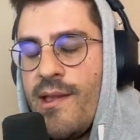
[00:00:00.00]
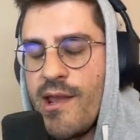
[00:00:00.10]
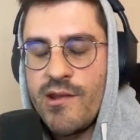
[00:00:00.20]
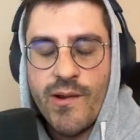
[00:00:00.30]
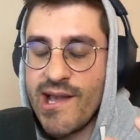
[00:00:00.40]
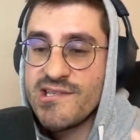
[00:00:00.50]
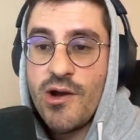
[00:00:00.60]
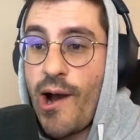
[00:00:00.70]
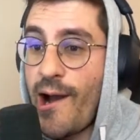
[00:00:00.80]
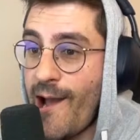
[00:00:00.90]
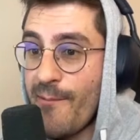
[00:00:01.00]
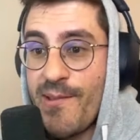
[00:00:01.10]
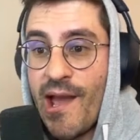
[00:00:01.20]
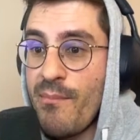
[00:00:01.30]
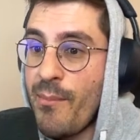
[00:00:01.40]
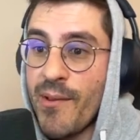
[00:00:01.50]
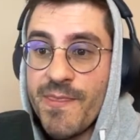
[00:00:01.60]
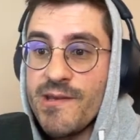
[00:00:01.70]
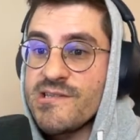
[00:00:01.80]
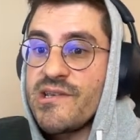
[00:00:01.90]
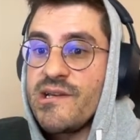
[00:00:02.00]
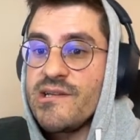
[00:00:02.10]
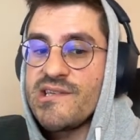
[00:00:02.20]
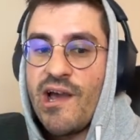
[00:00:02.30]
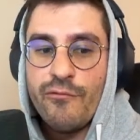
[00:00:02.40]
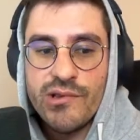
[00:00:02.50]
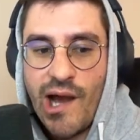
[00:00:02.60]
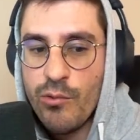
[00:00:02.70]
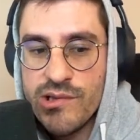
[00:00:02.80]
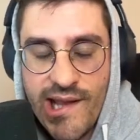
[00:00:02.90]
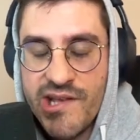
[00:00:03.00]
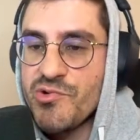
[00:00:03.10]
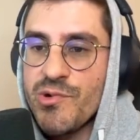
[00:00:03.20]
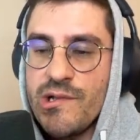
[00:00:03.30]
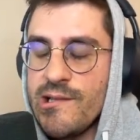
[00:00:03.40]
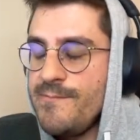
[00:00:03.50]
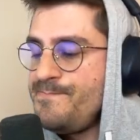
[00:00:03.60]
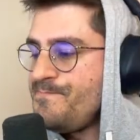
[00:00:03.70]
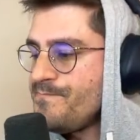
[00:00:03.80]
And you guys know how happy I'm about this, because I would naturally